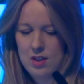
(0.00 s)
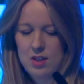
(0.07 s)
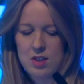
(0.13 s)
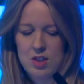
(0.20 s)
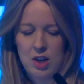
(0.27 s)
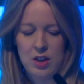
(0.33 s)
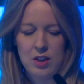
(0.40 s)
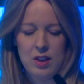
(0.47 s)

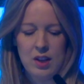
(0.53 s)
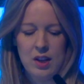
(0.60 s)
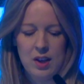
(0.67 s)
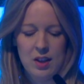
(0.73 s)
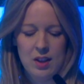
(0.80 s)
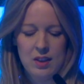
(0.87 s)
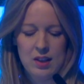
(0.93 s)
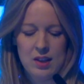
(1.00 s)
So
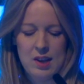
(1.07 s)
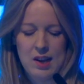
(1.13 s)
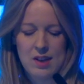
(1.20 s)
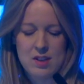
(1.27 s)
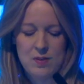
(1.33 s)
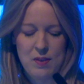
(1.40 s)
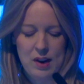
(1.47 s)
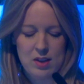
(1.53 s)
the
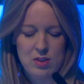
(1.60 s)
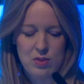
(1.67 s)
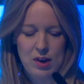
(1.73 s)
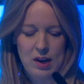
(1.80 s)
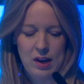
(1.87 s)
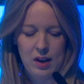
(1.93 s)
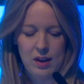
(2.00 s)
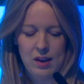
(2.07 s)
next phase,
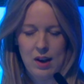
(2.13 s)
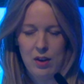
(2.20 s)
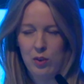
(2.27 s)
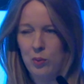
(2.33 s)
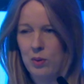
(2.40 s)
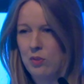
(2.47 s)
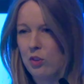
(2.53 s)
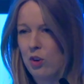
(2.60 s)
really, now
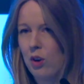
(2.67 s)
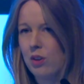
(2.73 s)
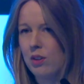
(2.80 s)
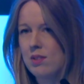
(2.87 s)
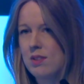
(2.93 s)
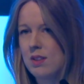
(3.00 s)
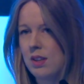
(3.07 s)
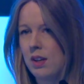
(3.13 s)
that we've
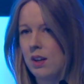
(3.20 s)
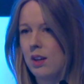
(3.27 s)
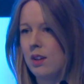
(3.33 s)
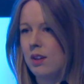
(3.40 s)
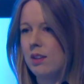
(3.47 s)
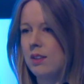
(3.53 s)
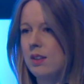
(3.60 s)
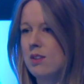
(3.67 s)
got
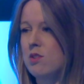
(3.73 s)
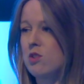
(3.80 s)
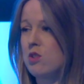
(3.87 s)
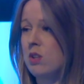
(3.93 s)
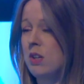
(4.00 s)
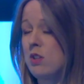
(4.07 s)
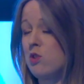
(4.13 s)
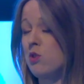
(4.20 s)

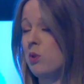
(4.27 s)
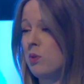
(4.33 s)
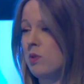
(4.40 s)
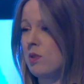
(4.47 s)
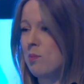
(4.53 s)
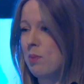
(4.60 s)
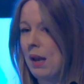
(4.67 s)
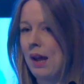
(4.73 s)
these tools
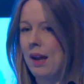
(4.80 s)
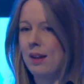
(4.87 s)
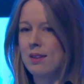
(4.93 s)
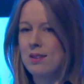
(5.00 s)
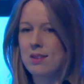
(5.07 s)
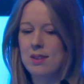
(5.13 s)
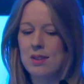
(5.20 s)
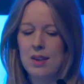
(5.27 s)
in
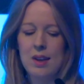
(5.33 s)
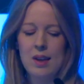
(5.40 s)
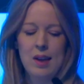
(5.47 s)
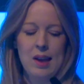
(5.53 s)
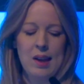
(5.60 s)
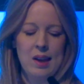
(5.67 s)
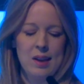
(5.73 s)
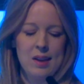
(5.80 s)
place,
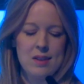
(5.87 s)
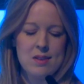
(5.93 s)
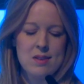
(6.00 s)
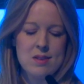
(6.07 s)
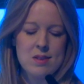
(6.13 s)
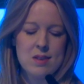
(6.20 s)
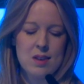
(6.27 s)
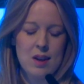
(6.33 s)

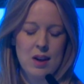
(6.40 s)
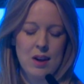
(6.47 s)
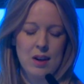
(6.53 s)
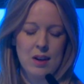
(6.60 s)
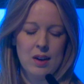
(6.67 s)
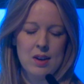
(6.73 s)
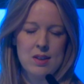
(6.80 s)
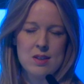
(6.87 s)
is,
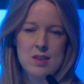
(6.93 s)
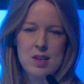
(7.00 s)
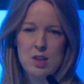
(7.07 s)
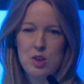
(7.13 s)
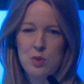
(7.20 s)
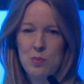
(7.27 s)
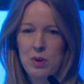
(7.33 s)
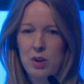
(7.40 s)
as I say,
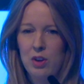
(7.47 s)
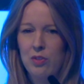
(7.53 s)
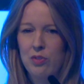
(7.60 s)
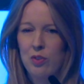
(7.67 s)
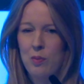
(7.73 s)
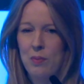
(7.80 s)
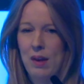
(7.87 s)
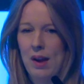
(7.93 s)
to move
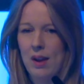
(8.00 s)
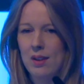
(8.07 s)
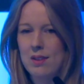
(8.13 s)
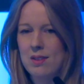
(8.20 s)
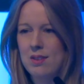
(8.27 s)
from that,